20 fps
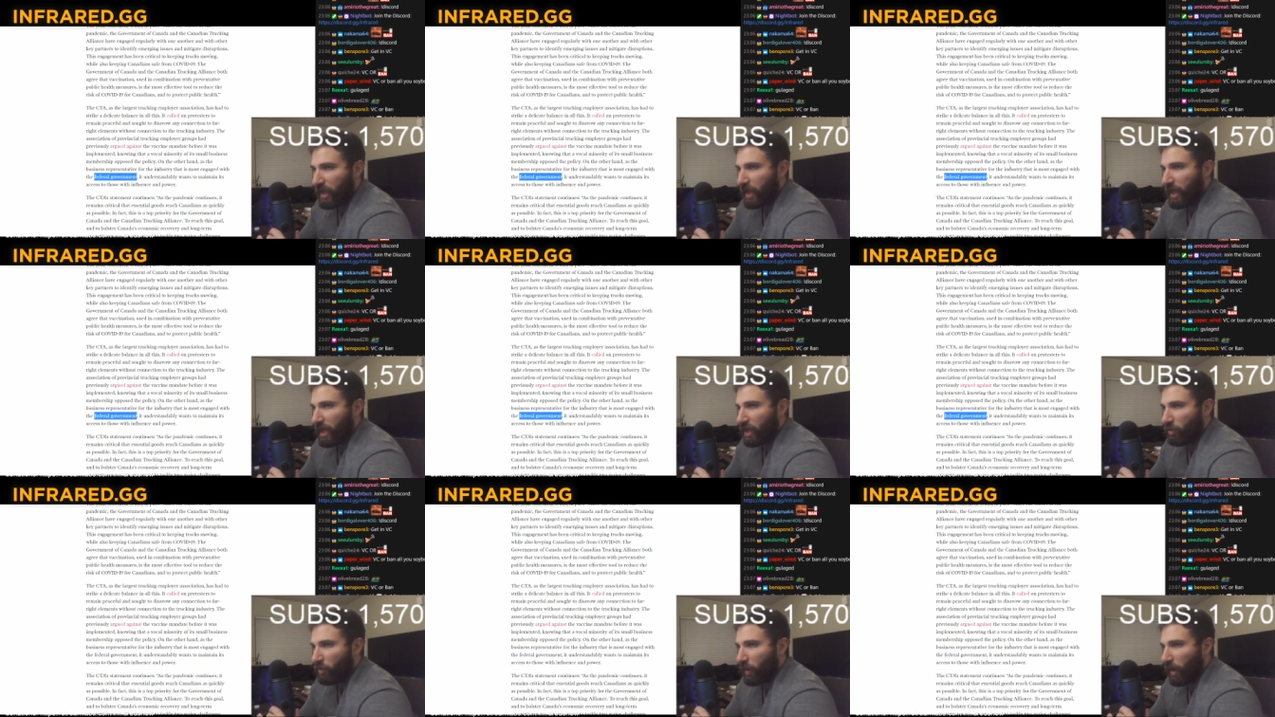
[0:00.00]

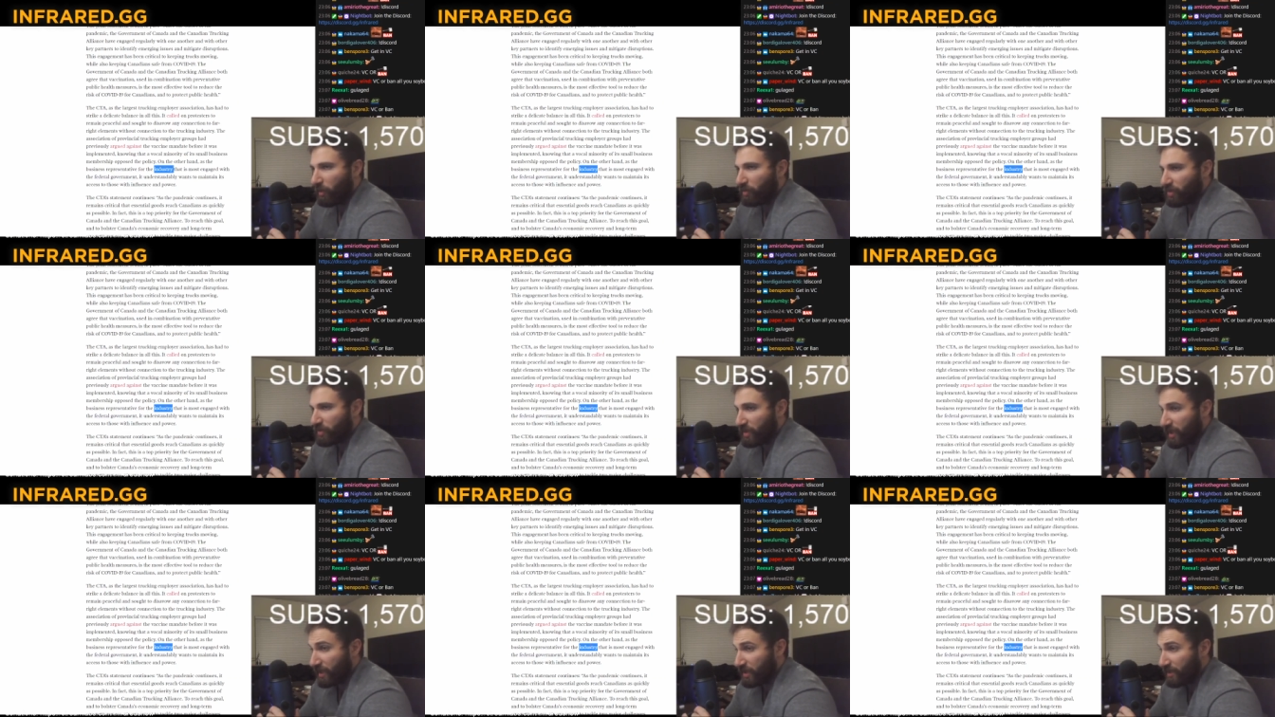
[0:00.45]
It
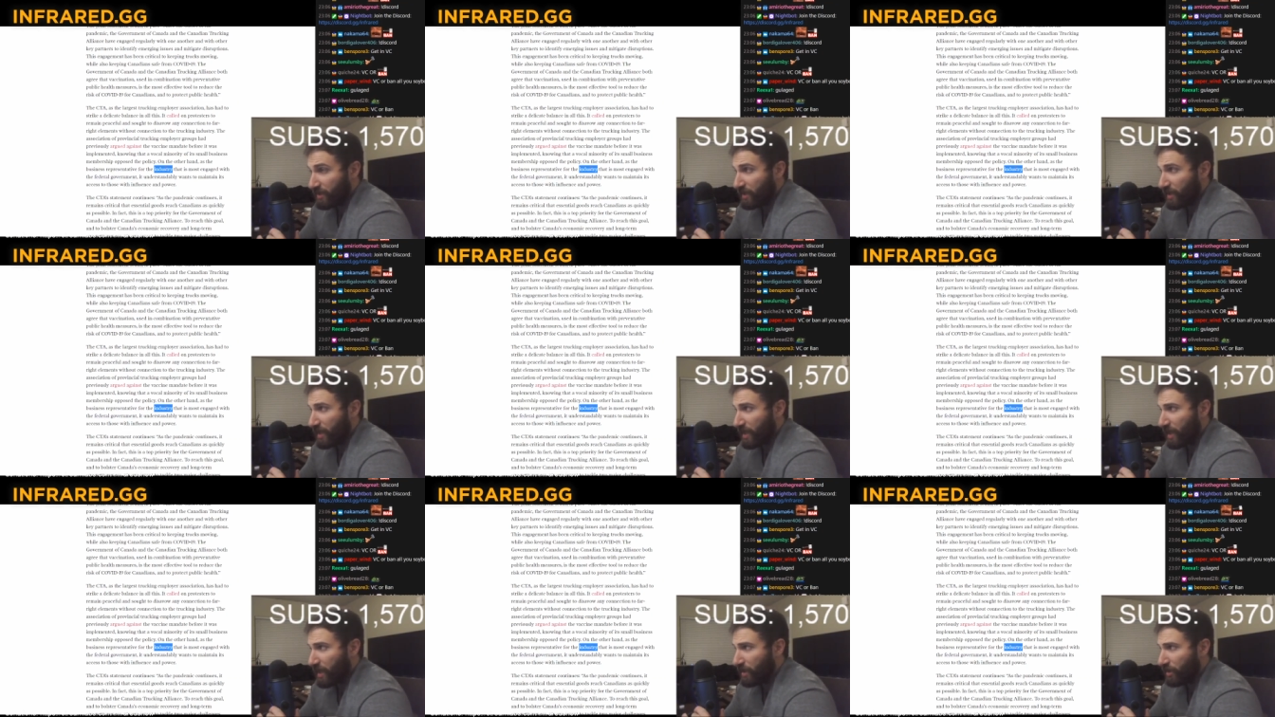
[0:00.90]
represents
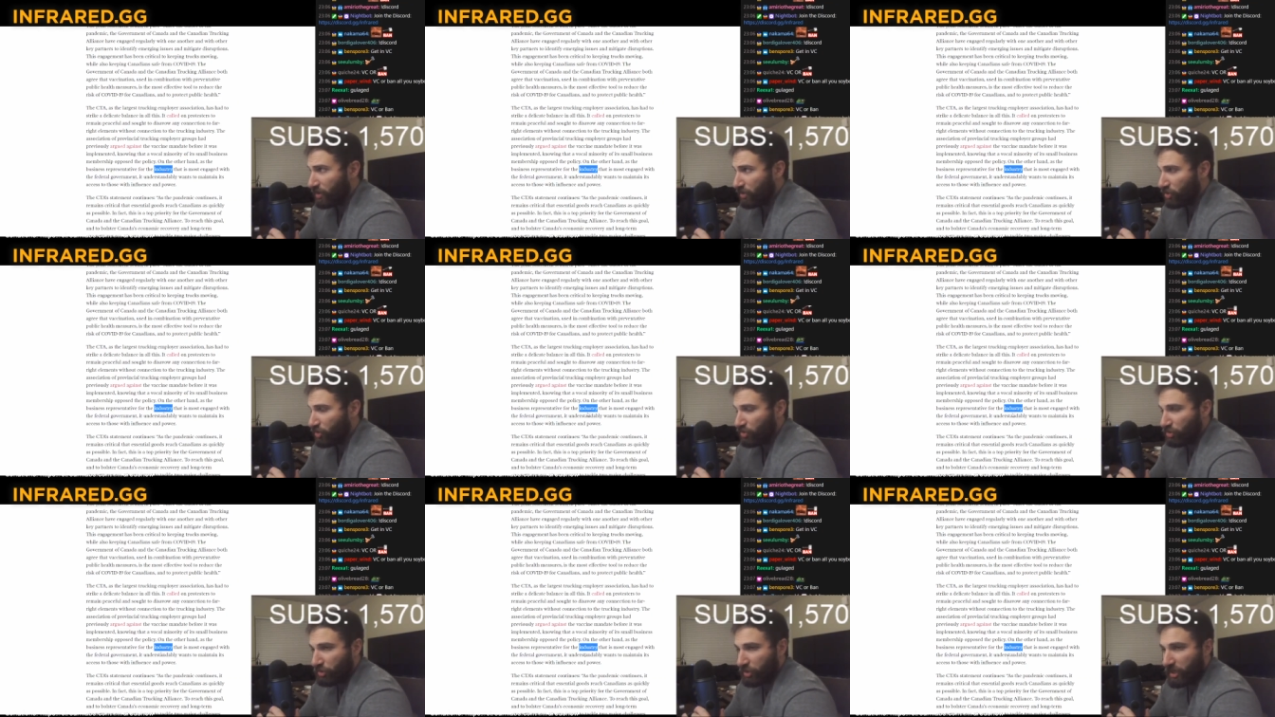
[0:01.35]
the
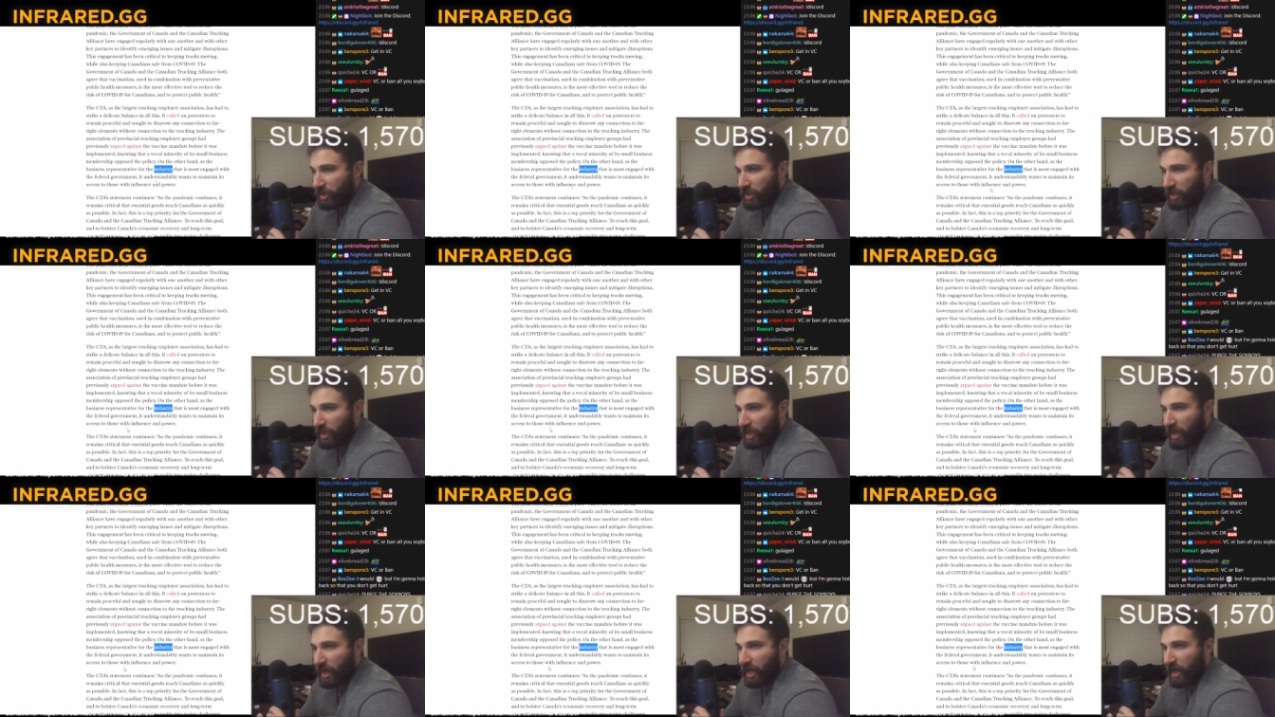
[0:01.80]
industry